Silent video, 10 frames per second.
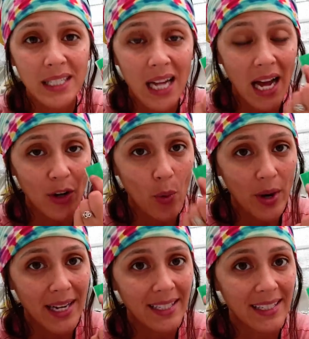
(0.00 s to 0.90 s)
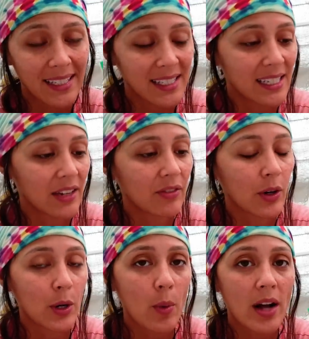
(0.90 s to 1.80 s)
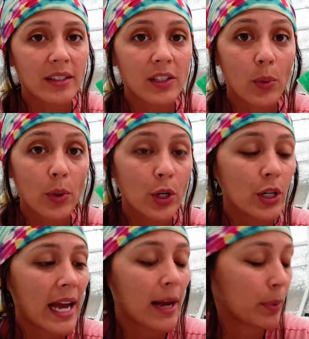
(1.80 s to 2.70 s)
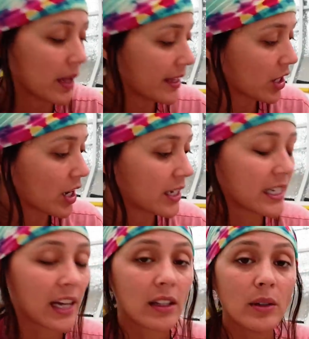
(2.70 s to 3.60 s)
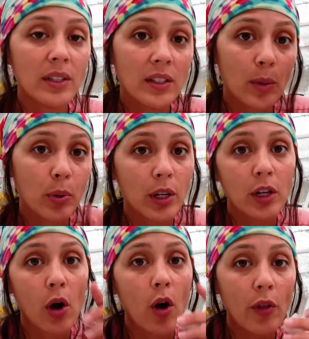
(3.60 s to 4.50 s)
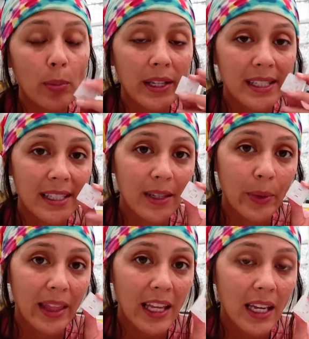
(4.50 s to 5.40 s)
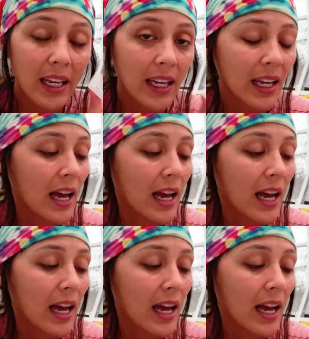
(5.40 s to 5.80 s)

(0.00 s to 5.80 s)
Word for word: is not going to stick very well. So we're going to apply the contact glue. He's going to put it in all the places that we think.